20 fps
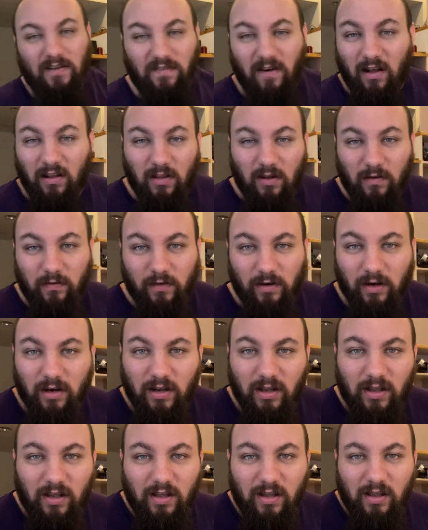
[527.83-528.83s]
all over
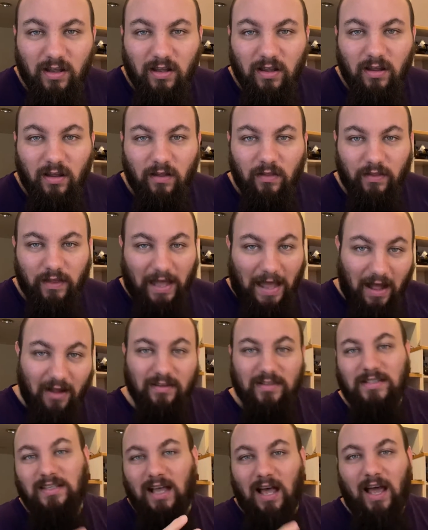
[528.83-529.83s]
the
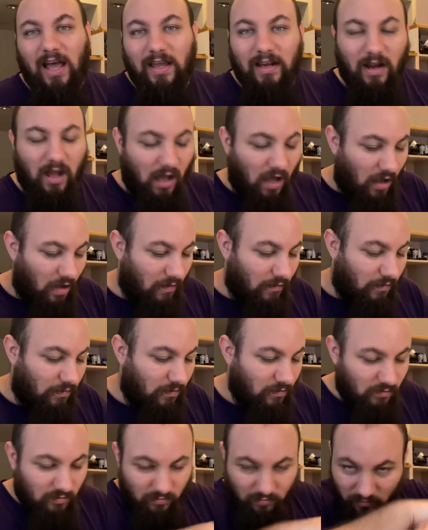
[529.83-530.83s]
outside of
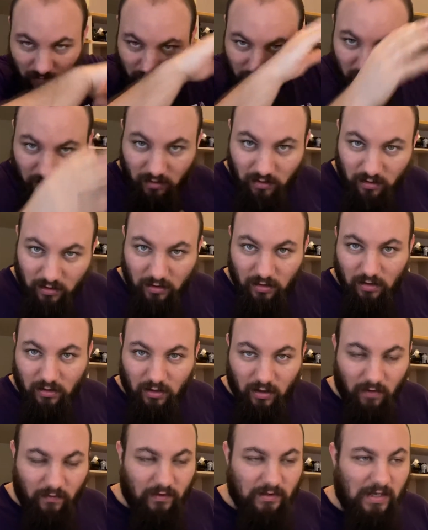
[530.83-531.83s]

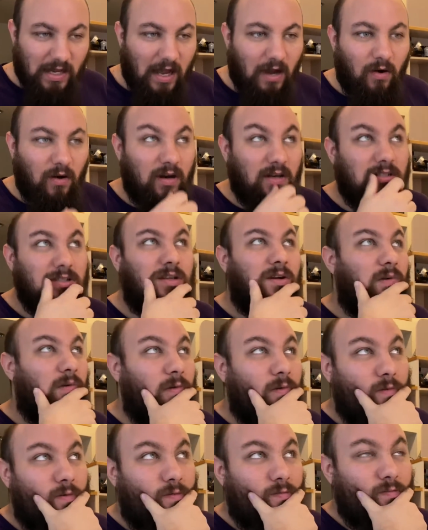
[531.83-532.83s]
the tower,
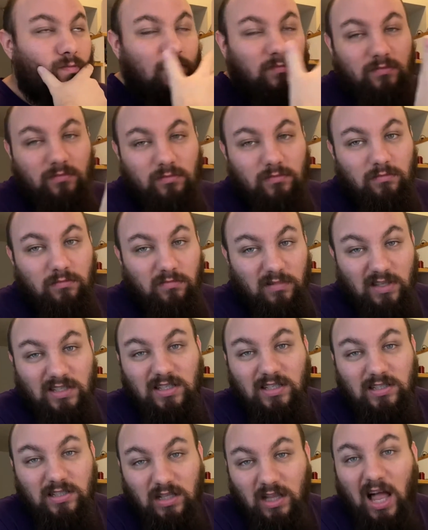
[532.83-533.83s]
so
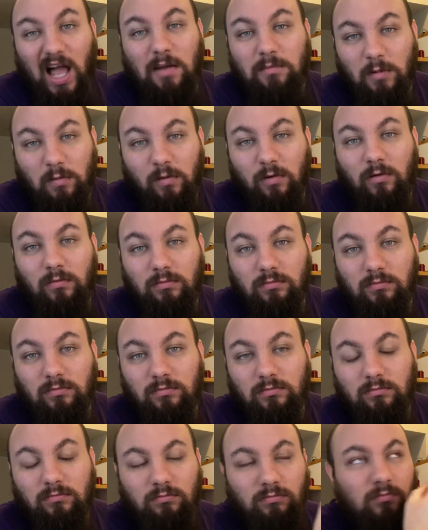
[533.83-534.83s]
this is climbable.
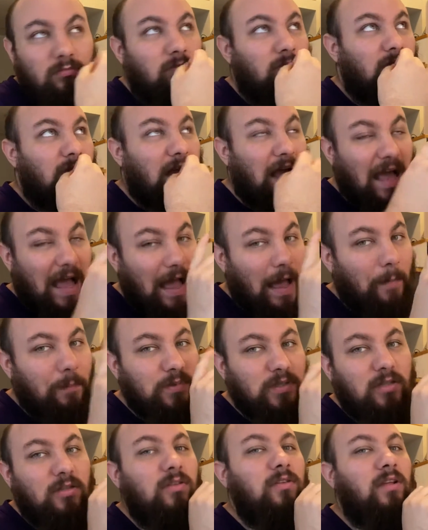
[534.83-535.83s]

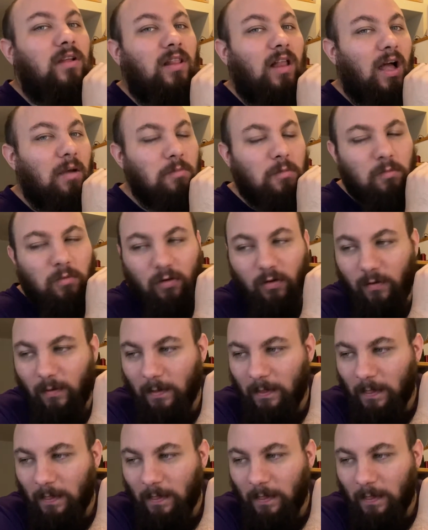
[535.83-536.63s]
Absolutely climbable.